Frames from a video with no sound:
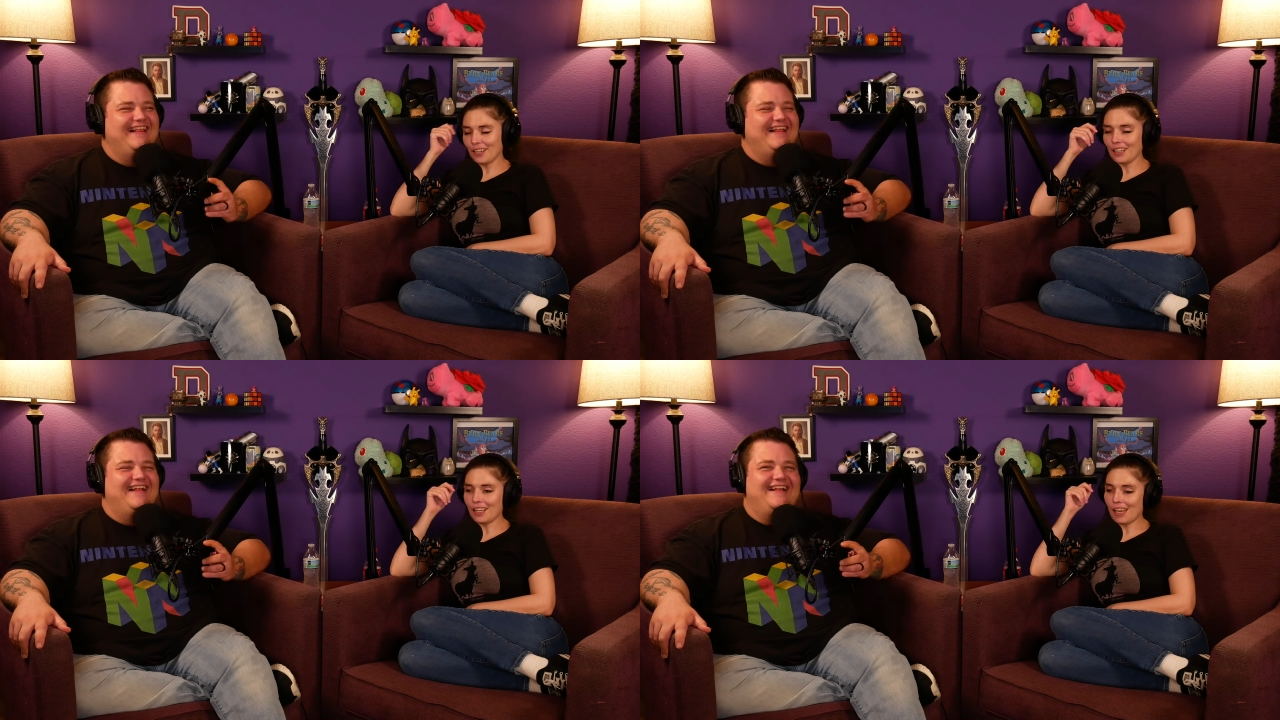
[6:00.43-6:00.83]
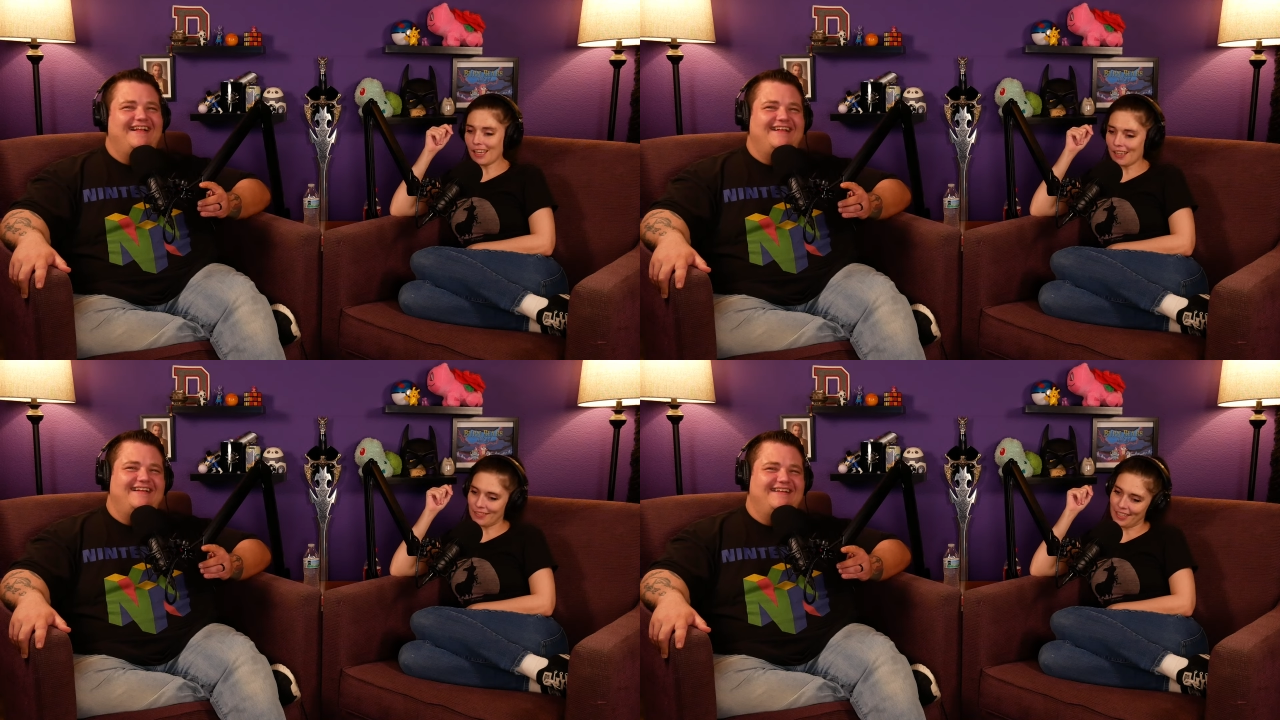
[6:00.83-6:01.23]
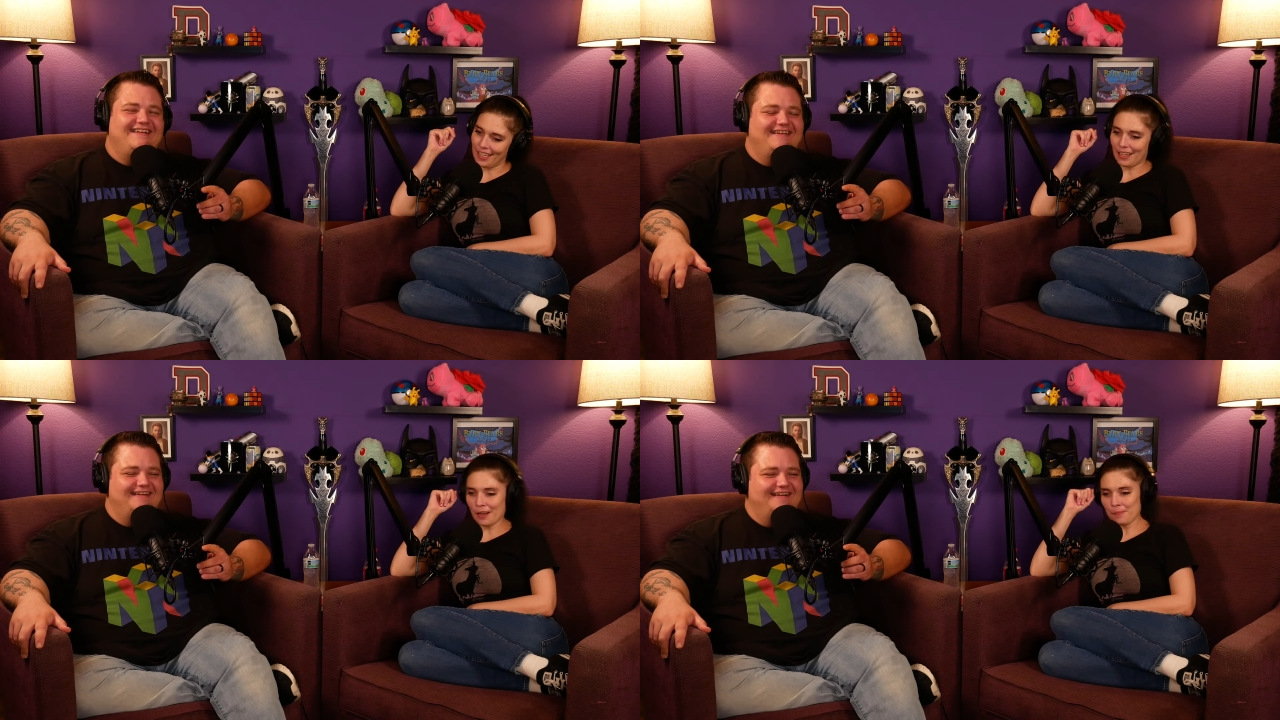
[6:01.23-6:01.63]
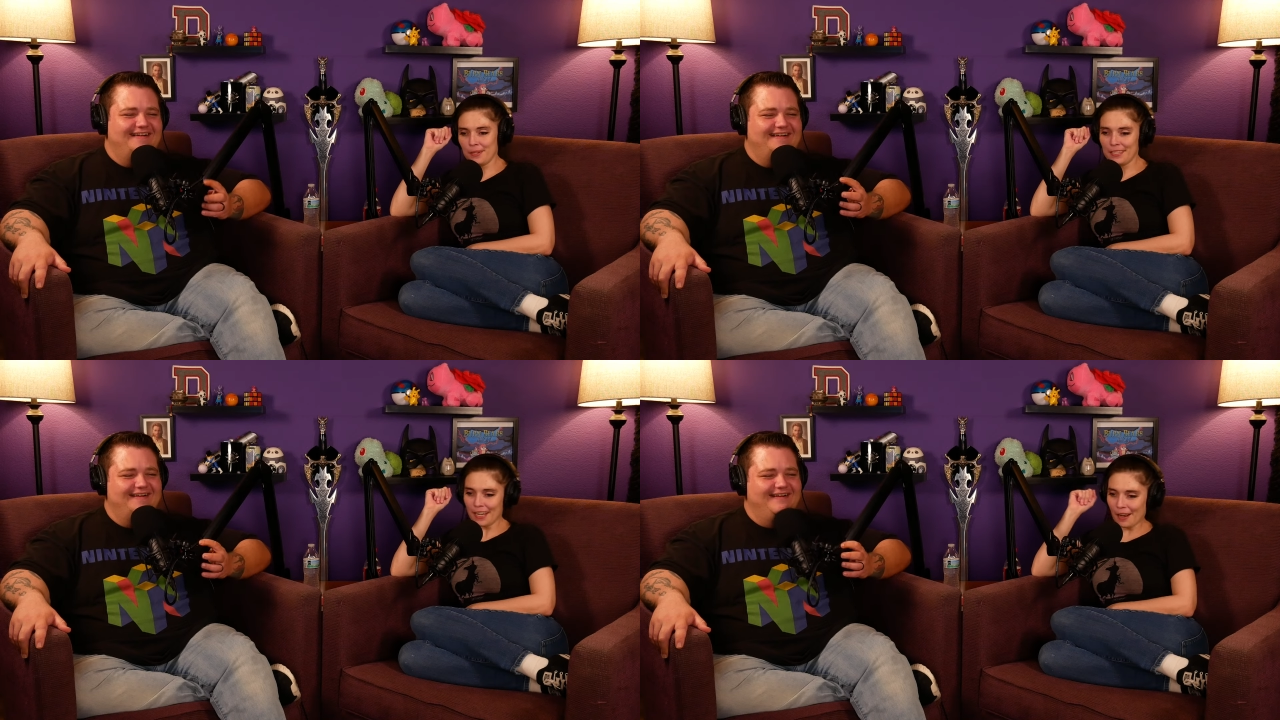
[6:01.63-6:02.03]
Speaker 1: all i have to get up
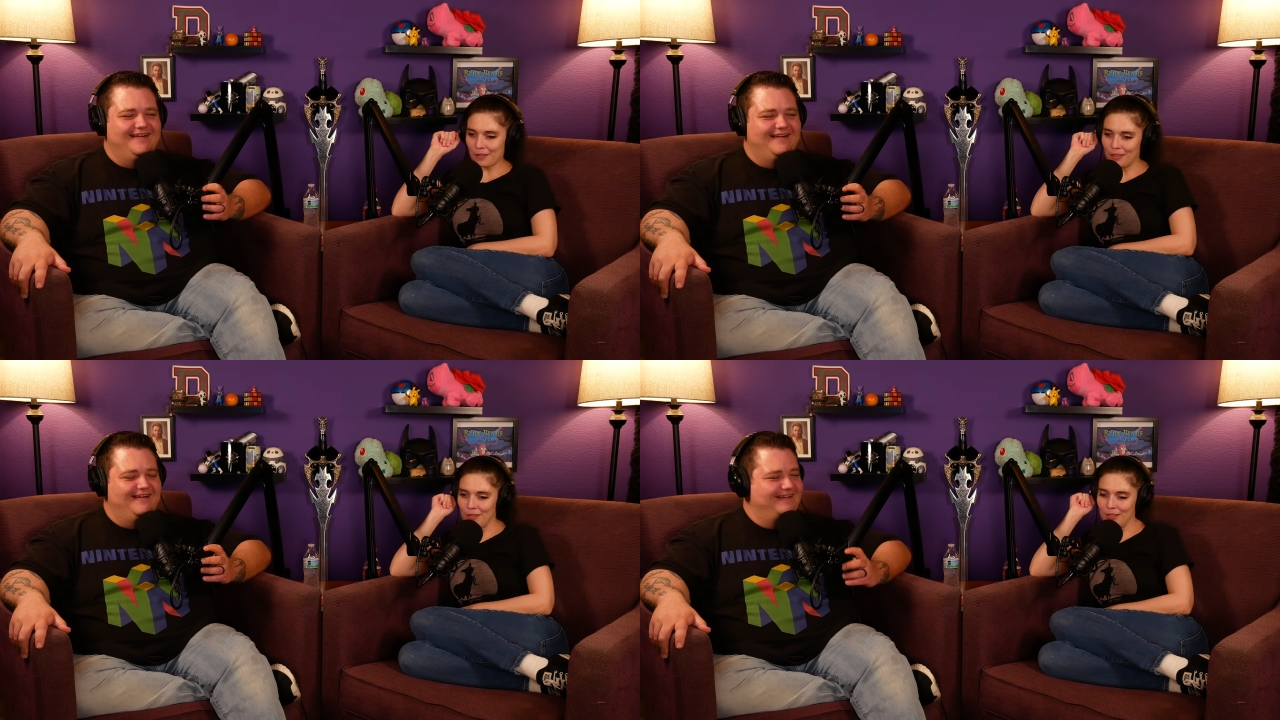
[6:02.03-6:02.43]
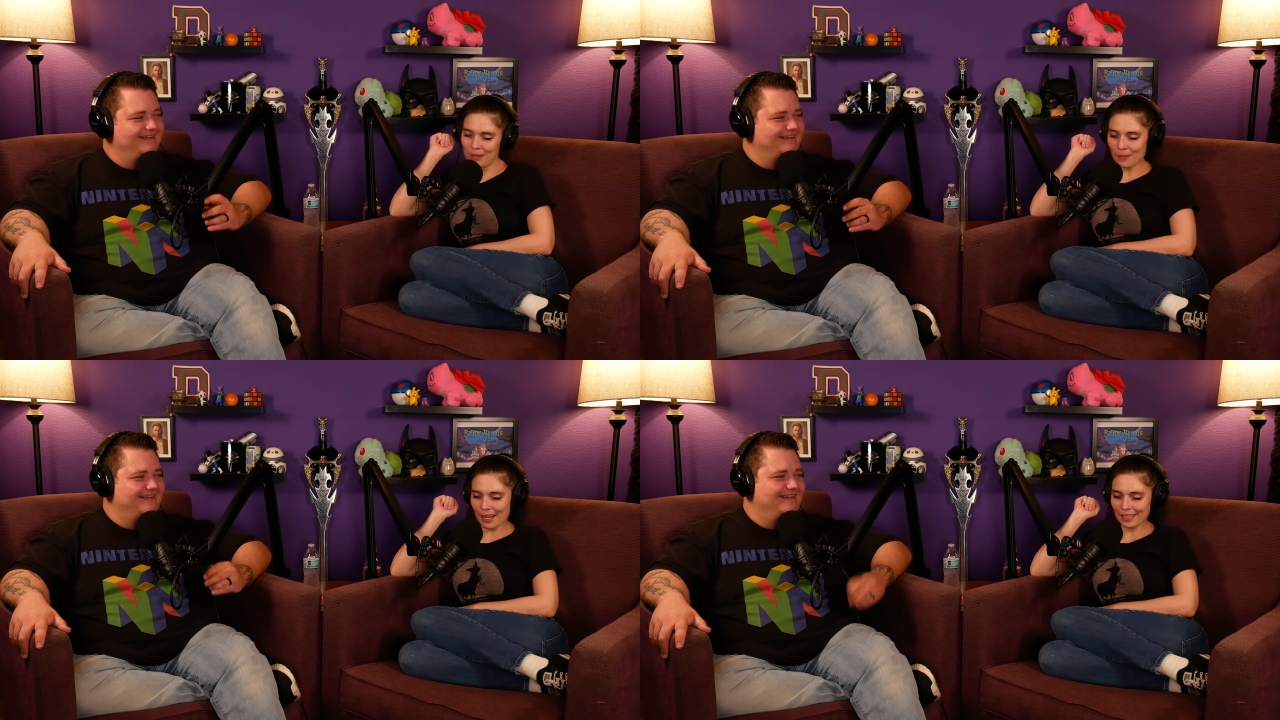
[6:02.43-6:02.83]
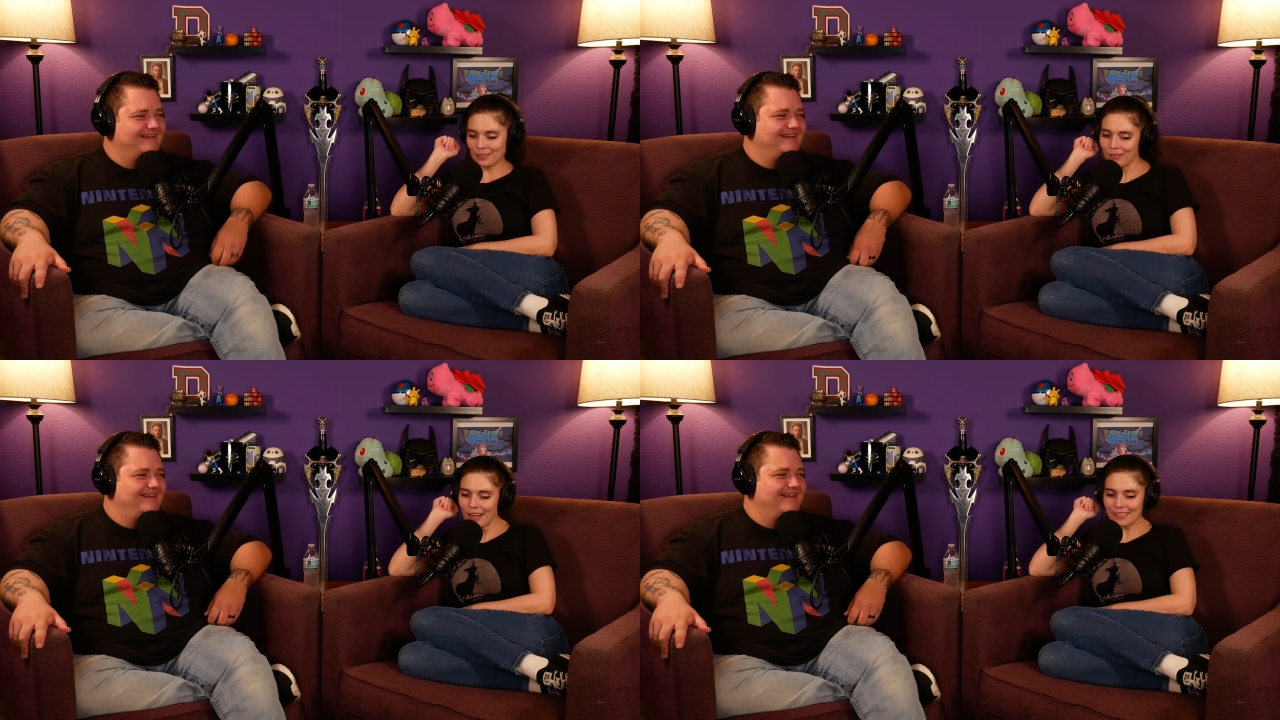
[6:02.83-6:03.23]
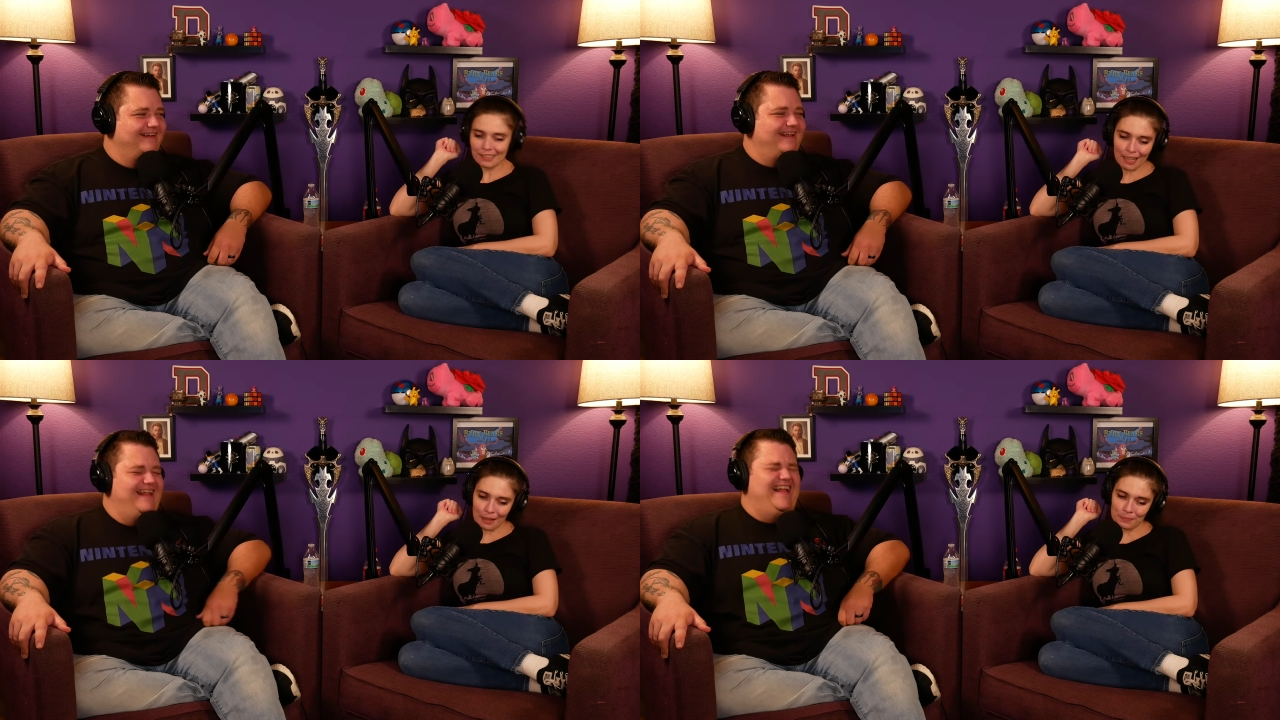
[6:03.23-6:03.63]
and down using my
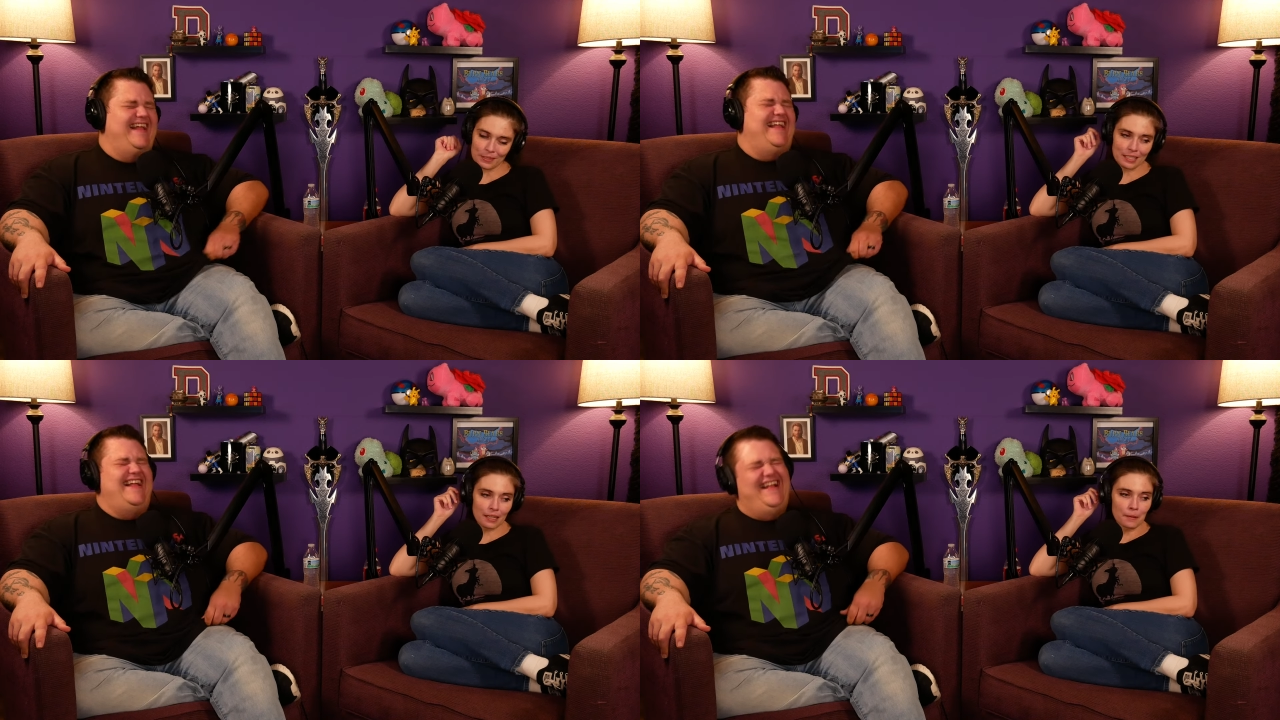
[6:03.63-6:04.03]
triceps